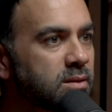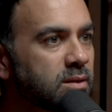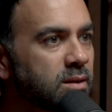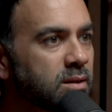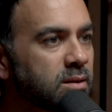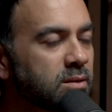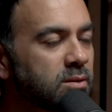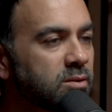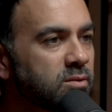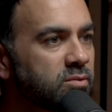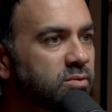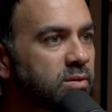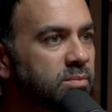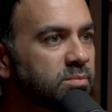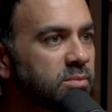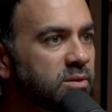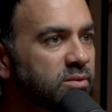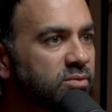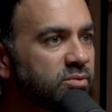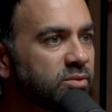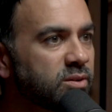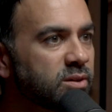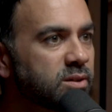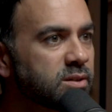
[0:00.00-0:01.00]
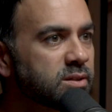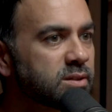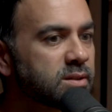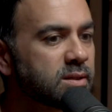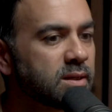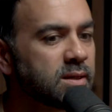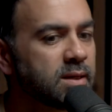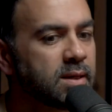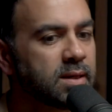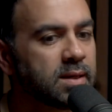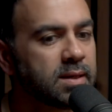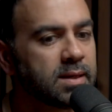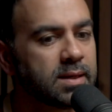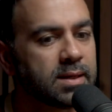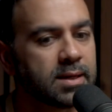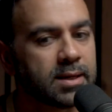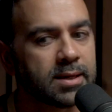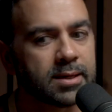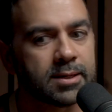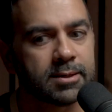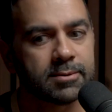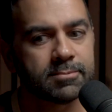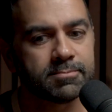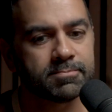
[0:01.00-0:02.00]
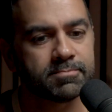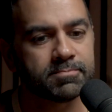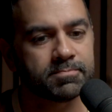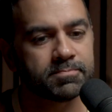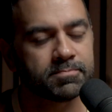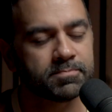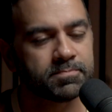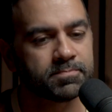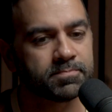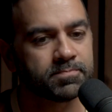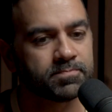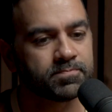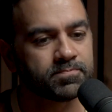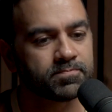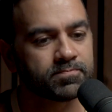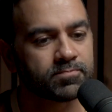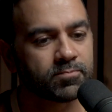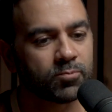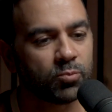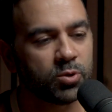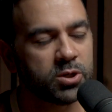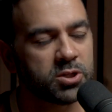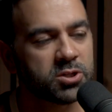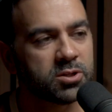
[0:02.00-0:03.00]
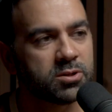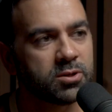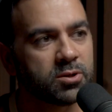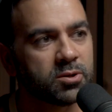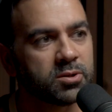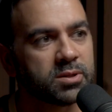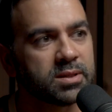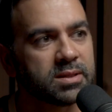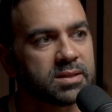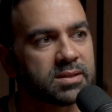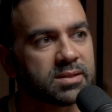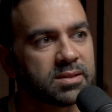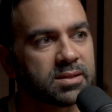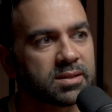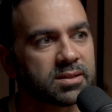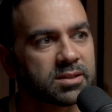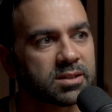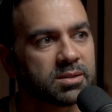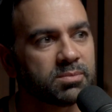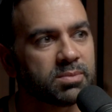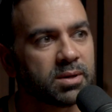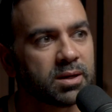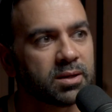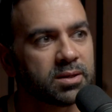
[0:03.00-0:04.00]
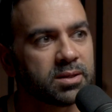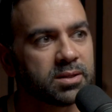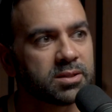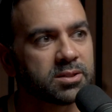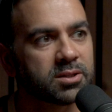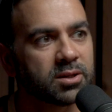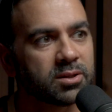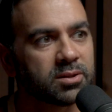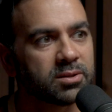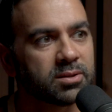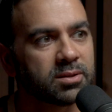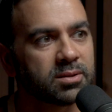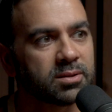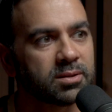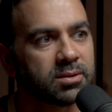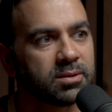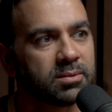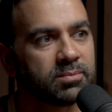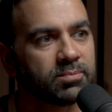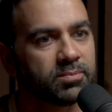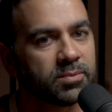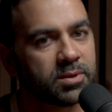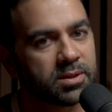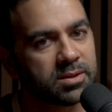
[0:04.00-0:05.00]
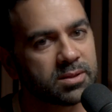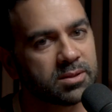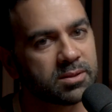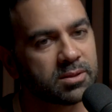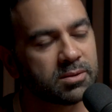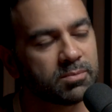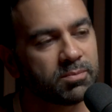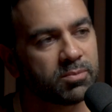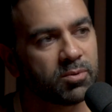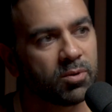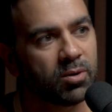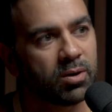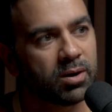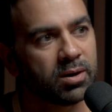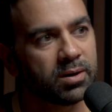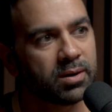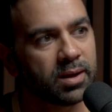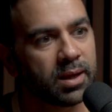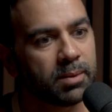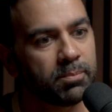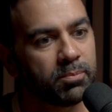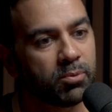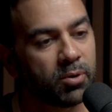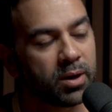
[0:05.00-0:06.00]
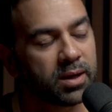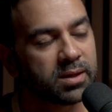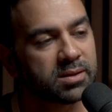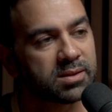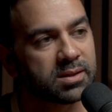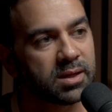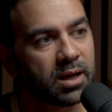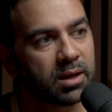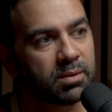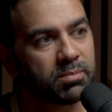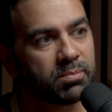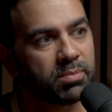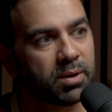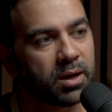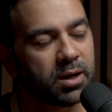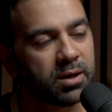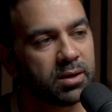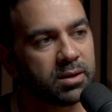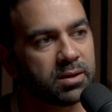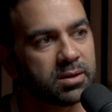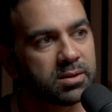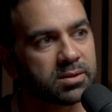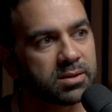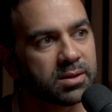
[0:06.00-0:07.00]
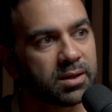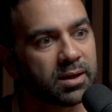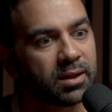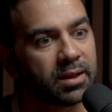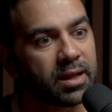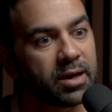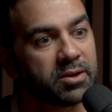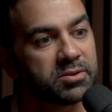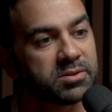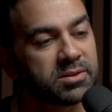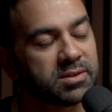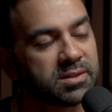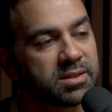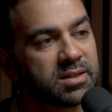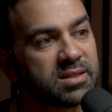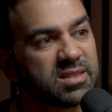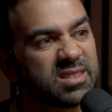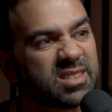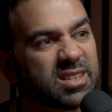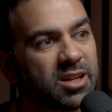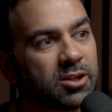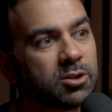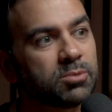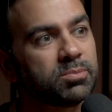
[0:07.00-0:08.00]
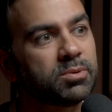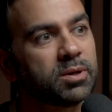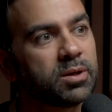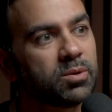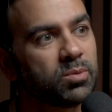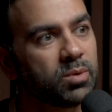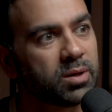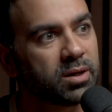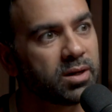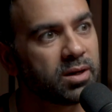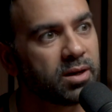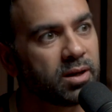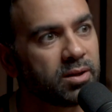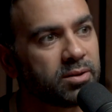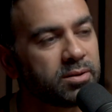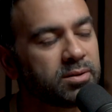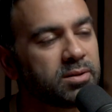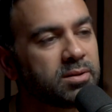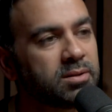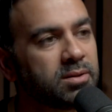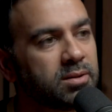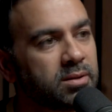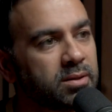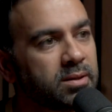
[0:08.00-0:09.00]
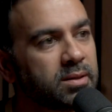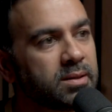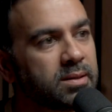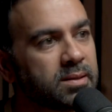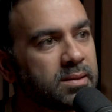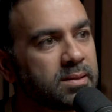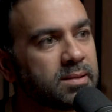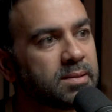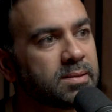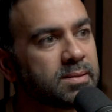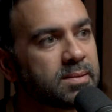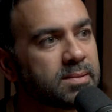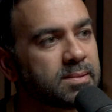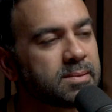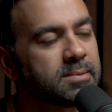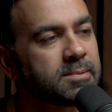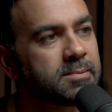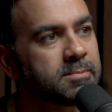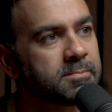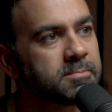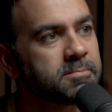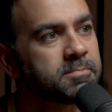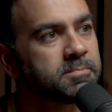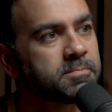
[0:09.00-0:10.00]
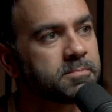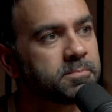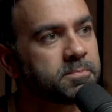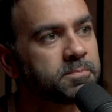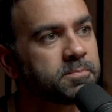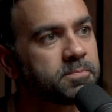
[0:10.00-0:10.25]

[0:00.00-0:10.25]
on November mm -hmm. 1st um, we should know these things about each other. Mm. This is important. It breaks down barriers and allows us to celebrate one another. I love it. Okay.